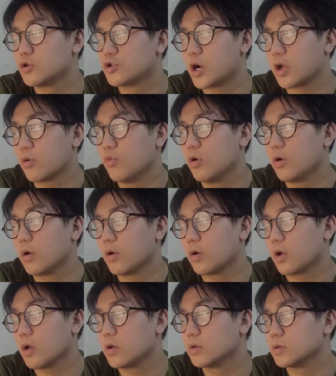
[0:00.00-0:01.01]
attract
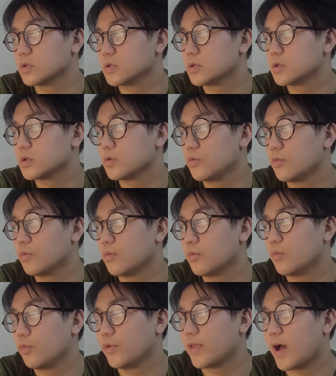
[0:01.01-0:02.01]
girls
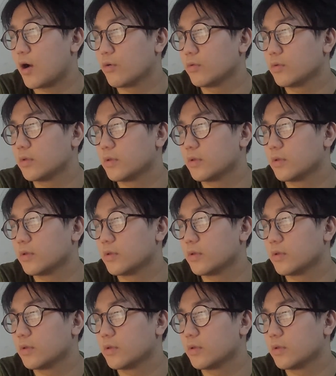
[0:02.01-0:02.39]
without